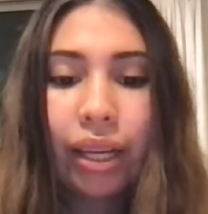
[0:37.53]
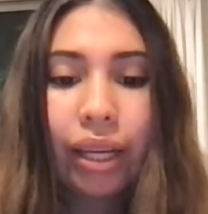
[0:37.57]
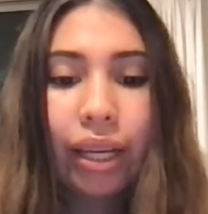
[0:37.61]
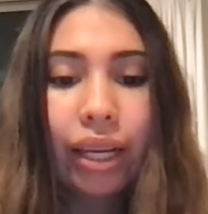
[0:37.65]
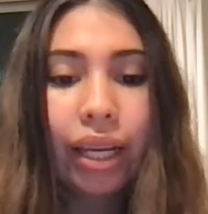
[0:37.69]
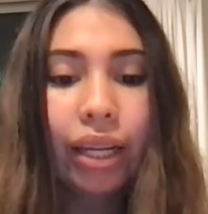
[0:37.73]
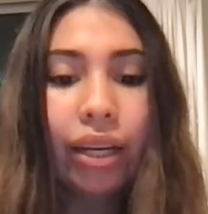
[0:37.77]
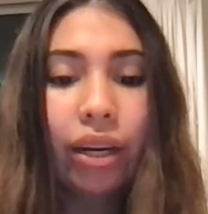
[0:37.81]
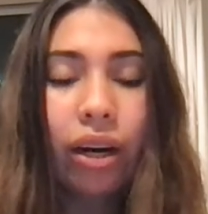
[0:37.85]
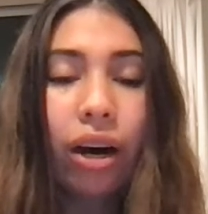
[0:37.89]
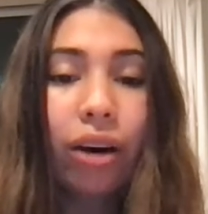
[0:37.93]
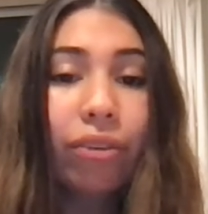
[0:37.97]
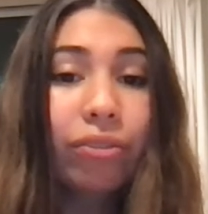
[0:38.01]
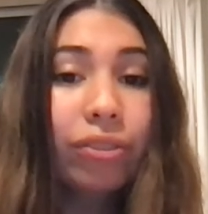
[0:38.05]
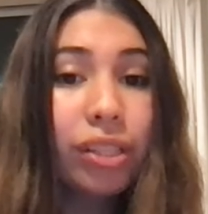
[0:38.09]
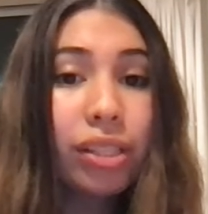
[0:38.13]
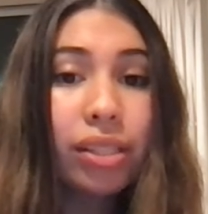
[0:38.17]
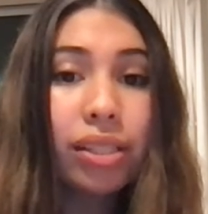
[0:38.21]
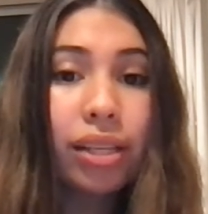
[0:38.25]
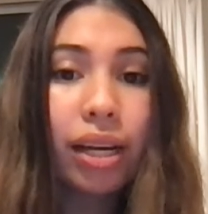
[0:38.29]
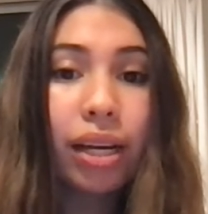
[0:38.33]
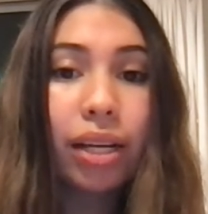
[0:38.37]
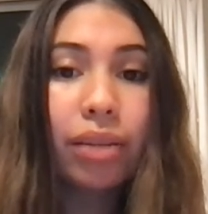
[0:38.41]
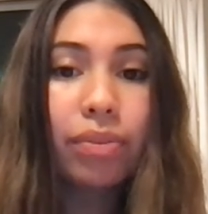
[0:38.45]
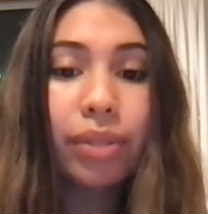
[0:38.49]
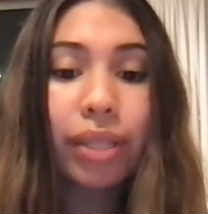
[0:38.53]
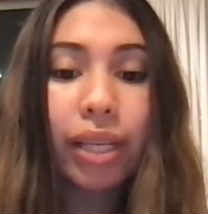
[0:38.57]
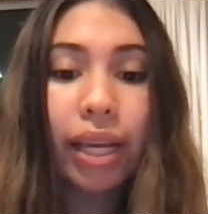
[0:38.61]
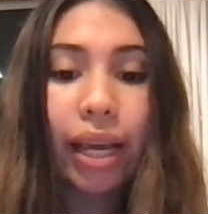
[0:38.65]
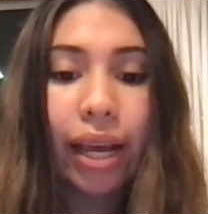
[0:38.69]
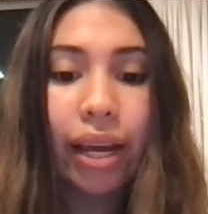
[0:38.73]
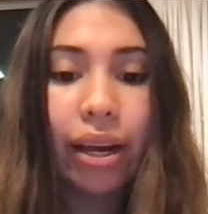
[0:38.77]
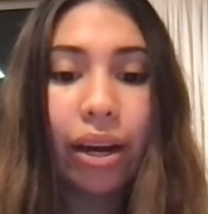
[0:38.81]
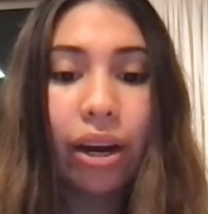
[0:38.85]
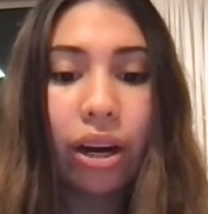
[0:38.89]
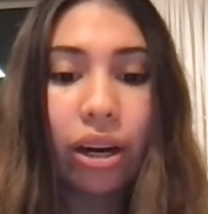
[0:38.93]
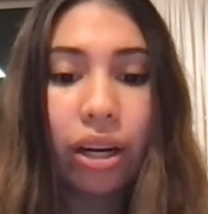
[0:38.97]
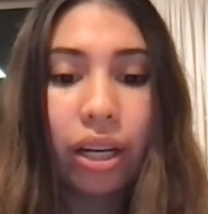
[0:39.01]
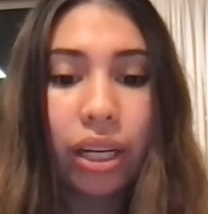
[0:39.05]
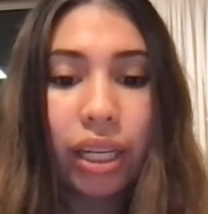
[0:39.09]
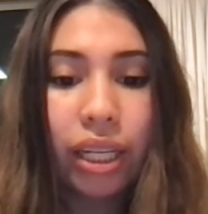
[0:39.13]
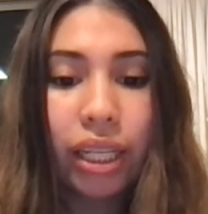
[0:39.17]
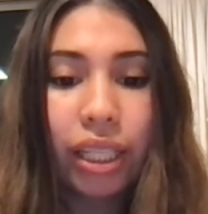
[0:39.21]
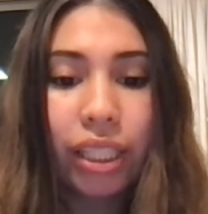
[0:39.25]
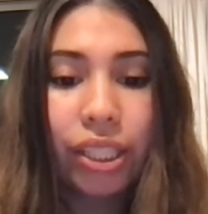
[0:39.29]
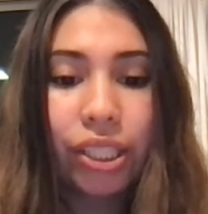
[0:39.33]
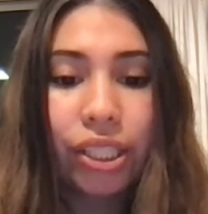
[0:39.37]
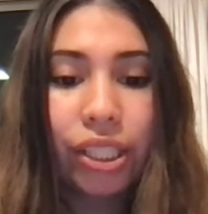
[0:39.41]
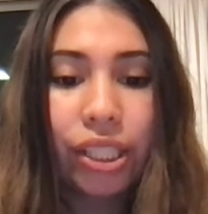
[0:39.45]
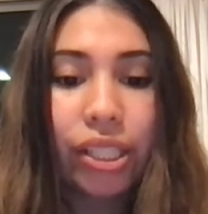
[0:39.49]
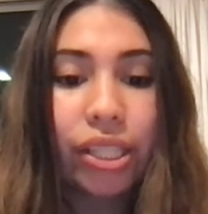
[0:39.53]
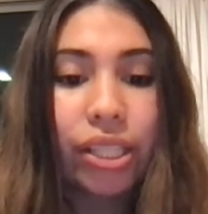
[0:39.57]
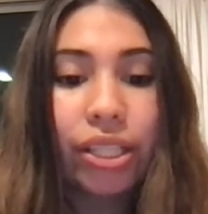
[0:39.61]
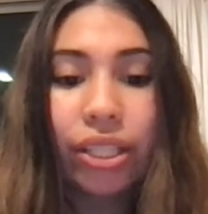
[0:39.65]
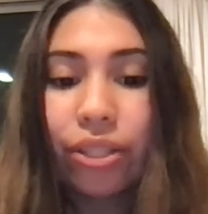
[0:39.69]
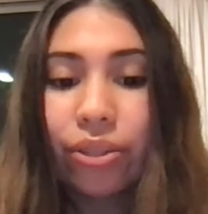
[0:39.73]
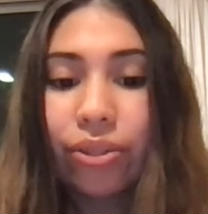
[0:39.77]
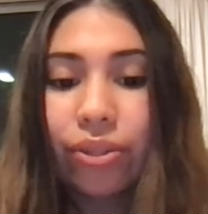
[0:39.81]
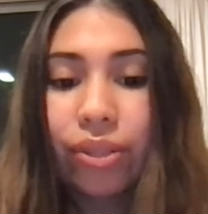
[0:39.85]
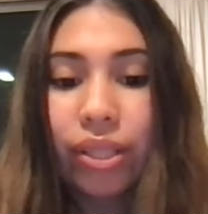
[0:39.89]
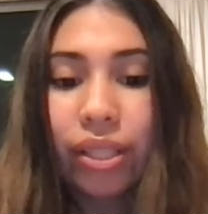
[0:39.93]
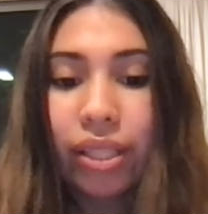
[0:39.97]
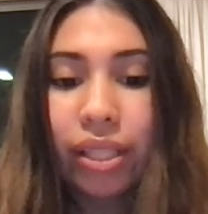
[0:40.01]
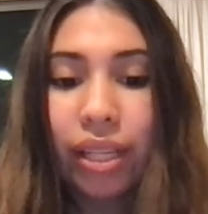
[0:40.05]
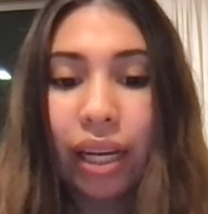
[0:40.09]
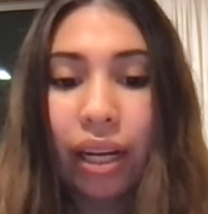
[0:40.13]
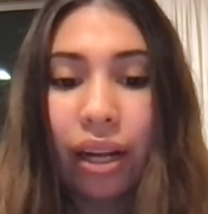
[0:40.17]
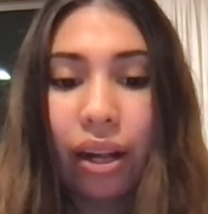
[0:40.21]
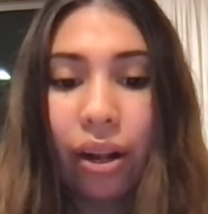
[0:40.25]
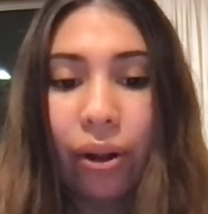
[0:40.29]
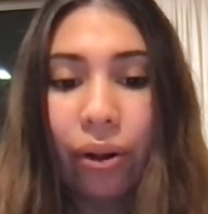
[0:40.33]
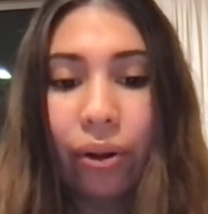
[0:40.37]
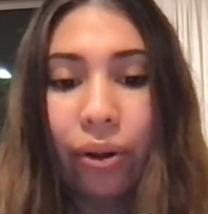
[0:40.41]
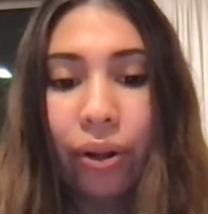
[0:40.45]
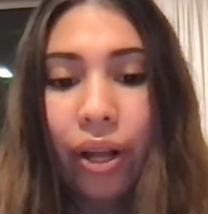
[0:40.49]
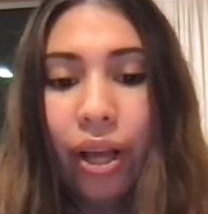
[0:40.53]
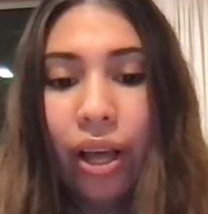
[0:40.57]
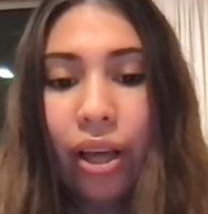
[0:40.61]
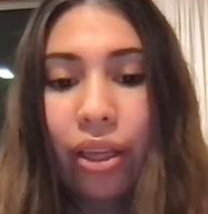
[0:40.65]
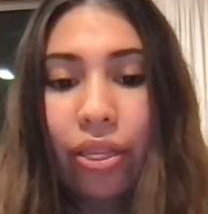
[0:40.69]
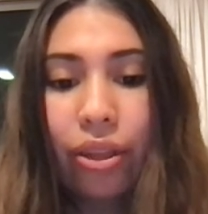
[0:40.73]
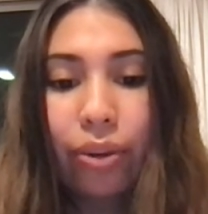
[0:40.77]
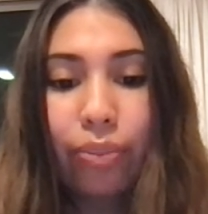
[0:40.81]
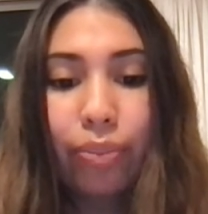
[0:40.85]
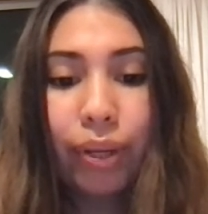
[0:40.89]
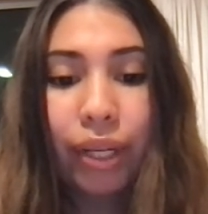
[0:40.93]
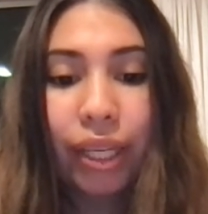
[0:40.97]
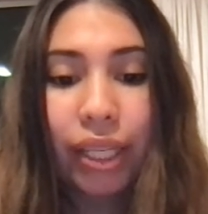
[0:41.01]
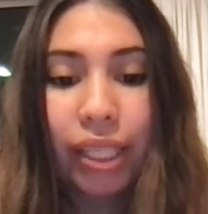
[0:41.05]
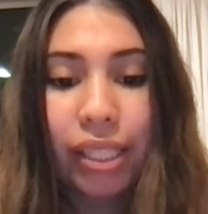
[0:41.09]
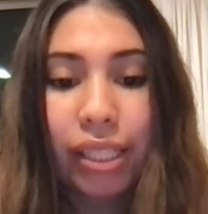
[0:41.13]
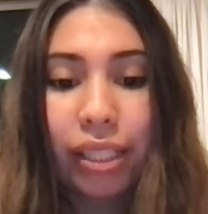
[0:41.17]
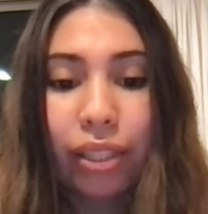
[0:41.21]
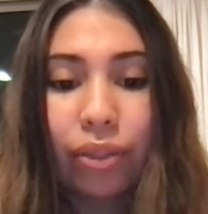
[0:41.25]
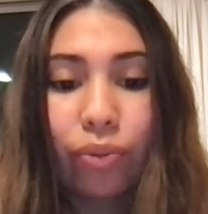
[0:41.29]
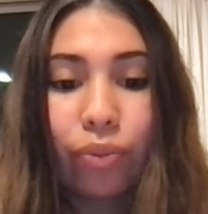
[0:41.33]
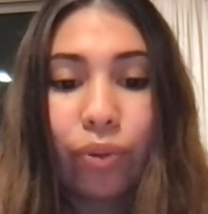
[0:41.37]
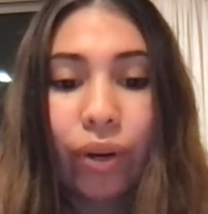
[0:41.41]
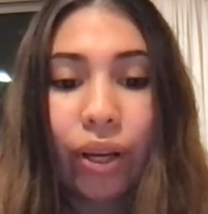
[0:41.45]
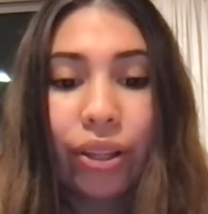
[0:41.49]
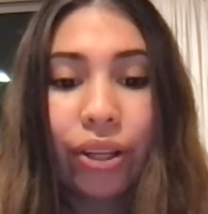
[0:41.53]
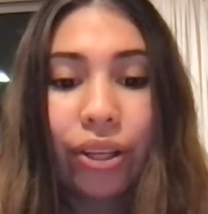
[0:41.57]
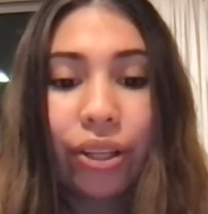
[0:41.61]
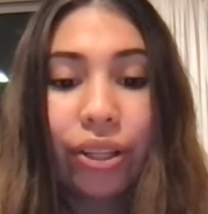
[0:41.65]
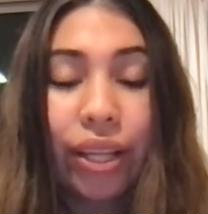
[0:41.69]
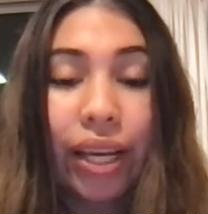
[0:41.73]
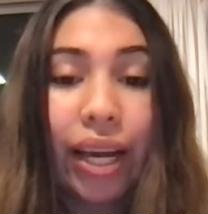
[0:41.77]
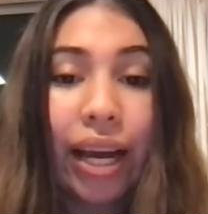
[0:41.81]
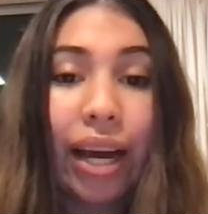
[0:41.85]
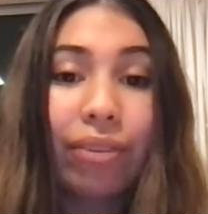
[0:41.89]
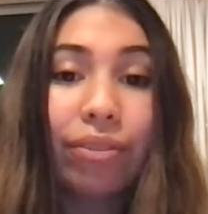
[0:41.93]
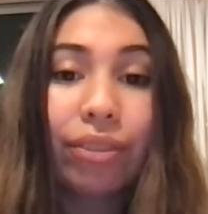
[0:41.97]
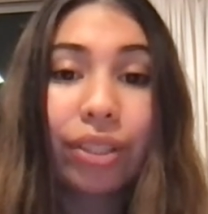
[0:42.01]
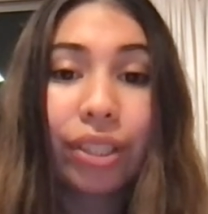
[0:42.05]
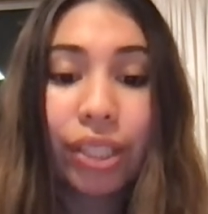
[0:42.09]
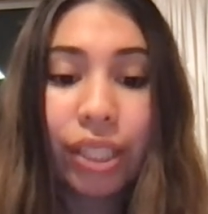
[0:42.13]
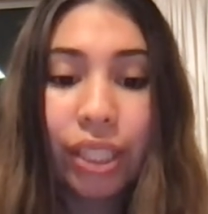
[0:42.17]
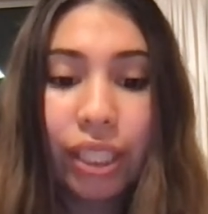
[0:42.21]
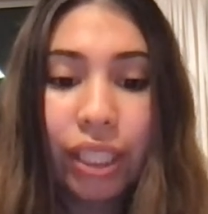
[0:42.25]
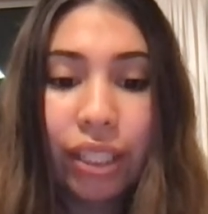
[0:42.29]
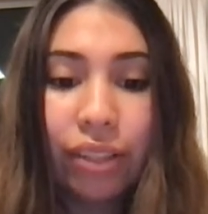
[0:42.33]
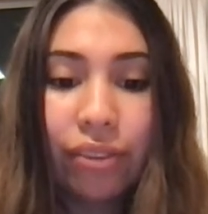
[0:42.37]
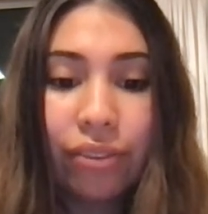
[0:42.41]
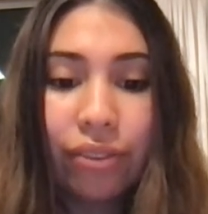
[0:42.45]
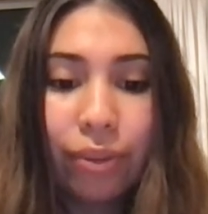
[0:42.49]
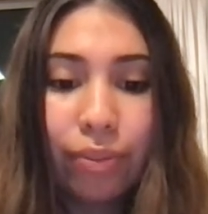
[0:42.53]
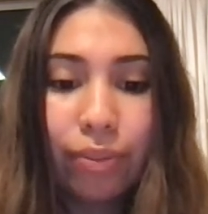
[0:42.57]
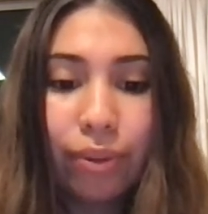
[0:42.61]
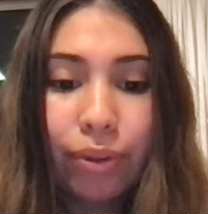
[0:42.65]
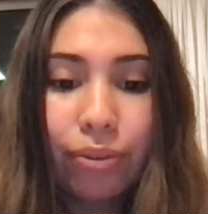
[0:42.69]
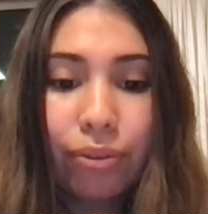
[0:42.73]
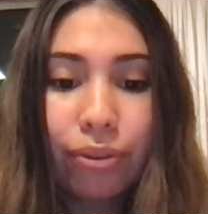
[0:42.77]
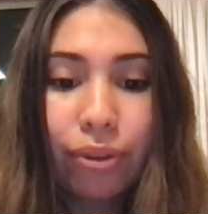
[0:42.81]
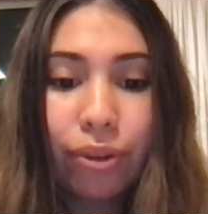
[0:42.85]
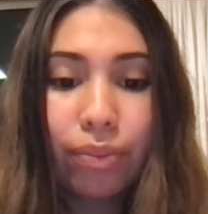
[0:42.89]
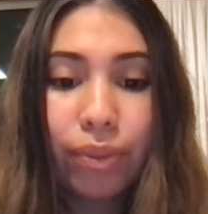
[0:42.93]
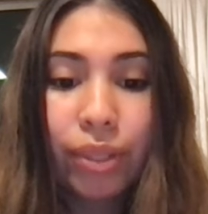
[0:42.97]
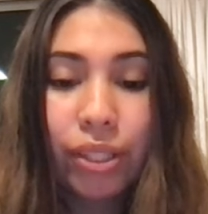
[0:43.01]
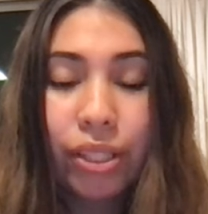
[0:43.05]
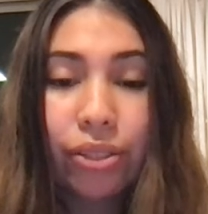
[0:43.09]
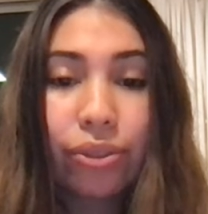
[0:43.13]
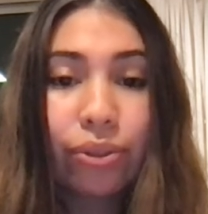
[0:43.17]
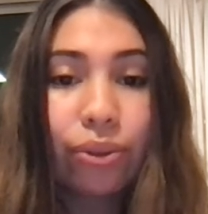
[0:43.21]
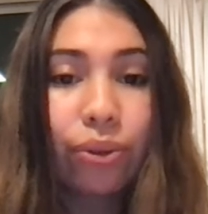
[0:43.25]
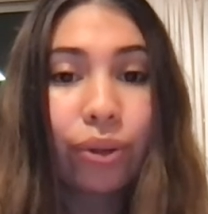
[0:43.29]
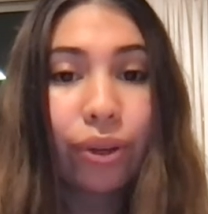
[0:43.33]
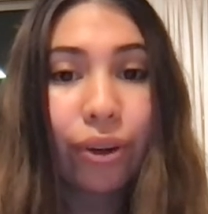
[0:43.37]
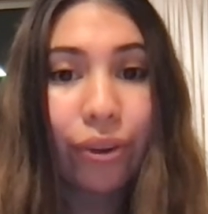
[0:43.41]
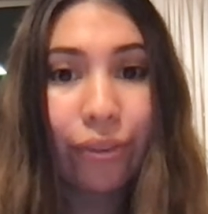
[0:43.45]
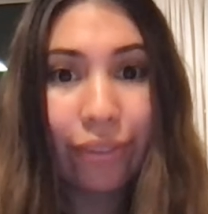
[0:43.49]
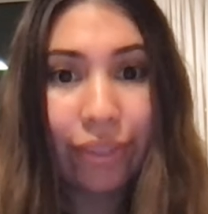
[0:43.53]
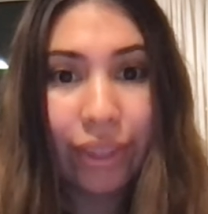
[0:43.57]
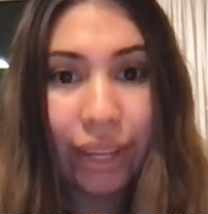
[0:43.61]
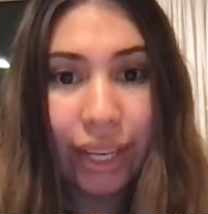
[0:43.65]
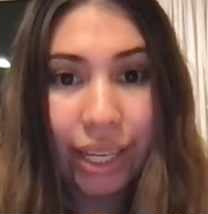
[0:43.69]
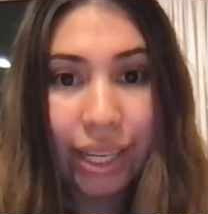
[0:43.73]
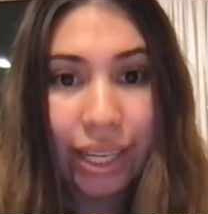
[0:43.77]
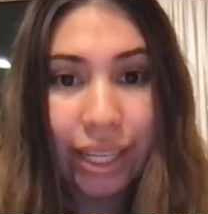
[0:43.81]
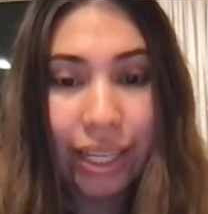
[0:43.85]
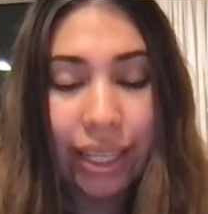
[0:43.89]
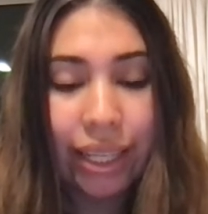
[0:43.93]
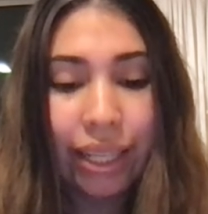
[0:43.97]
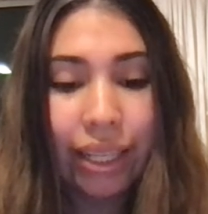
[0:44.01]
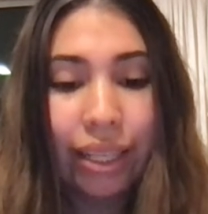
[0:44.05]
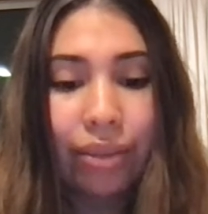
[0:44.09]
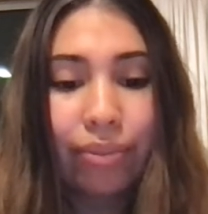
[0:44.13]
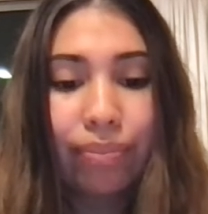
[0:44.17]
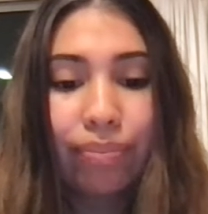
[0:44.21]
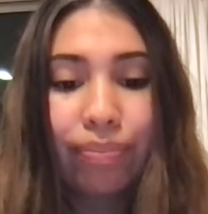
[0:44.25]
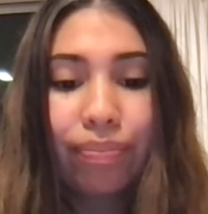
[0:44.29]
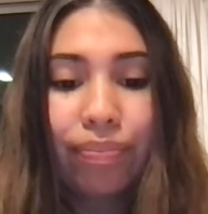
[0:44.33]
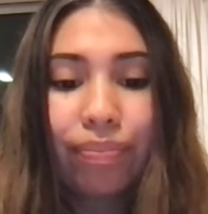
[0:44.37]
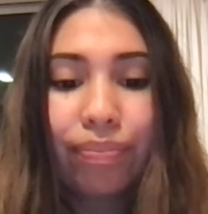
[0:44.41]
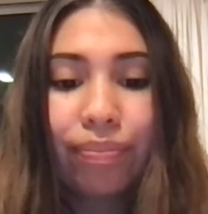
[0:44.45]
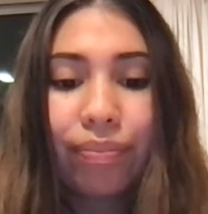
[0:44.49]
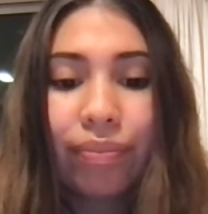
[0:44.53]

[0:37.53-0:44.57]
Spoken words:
And oftentimes KR is just used to tell the person whether they have achieved the performance goal or if they didn't.